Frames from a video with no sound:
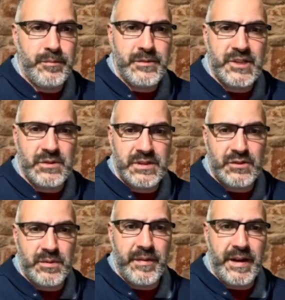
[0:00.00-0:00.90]
So it's this
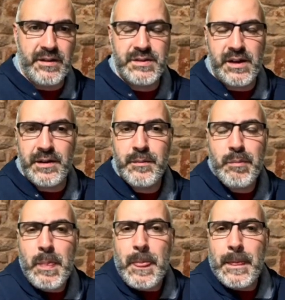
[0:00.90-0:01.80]
one right here, sorry.
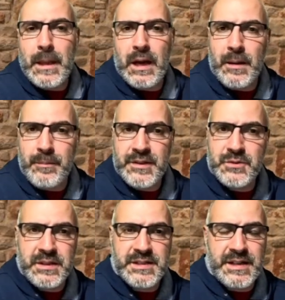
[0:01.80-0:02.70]
This
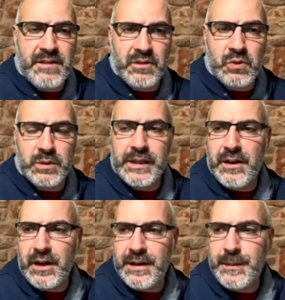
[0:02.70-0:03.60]
one doesn't have a cooldown
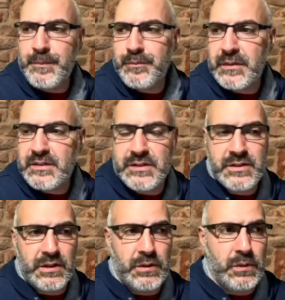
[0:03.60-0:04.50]
on it.
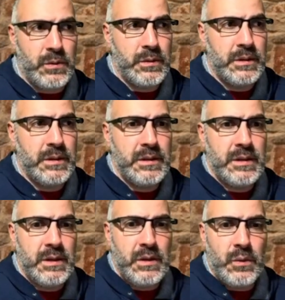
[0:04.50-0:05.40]
So
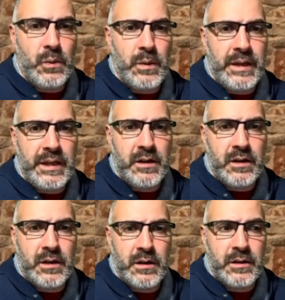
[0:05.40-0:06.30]
we
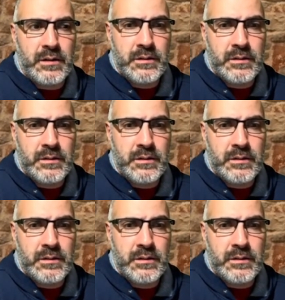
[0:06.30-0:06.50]
are